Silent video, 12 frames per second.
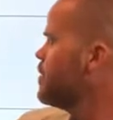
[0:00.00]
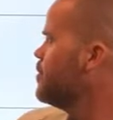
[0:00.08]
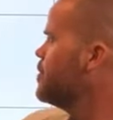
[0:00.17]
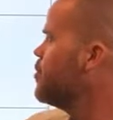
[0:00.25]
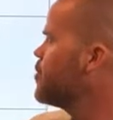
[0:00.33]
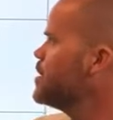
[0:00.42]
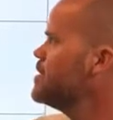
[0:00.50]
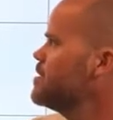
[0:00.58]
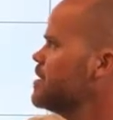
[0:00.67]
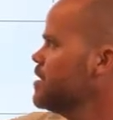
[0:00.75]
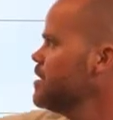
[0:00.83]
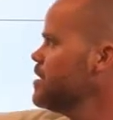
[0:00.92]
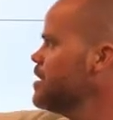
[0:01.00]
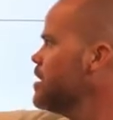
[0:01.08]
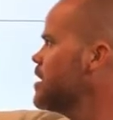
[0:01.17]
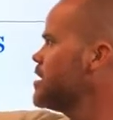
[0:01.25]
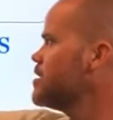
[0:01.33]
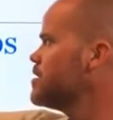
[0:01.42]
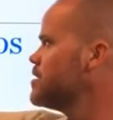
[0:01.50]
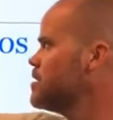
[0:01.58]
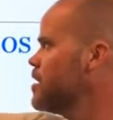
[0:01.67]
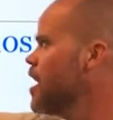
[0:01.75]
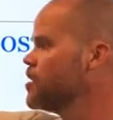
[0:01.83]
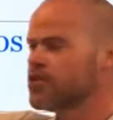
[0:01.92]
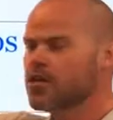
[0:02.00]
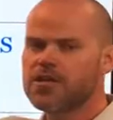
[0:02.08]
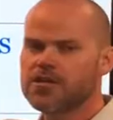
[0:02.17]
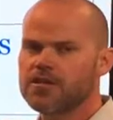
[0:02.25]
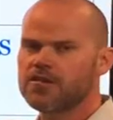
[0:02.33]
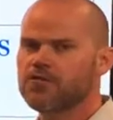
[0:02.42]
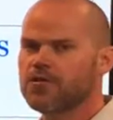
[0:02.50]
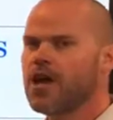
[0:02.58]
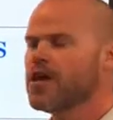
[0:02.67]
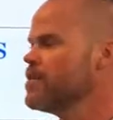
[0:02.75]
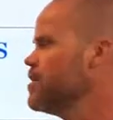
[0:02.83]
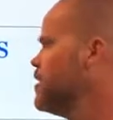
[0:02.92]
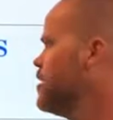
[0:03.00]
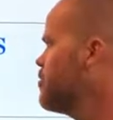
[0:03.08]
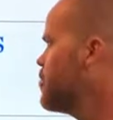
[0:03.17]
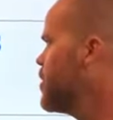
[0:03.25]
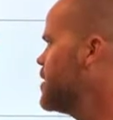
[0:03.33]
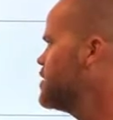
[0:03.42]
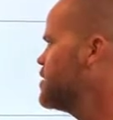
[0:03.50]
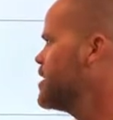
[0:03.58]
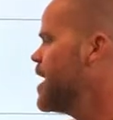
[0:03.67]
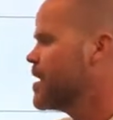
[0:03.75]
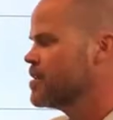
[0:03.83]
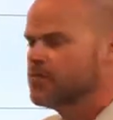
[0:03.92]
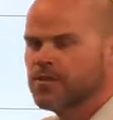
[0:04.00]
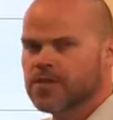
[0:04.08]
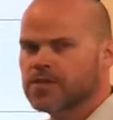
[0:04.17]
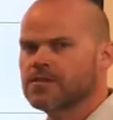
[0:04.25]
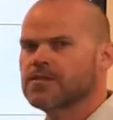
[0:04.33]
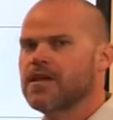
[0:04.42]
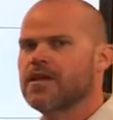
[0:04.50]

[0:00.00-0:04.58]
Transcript: notice the E is not changing to an I. The E remains intact because it's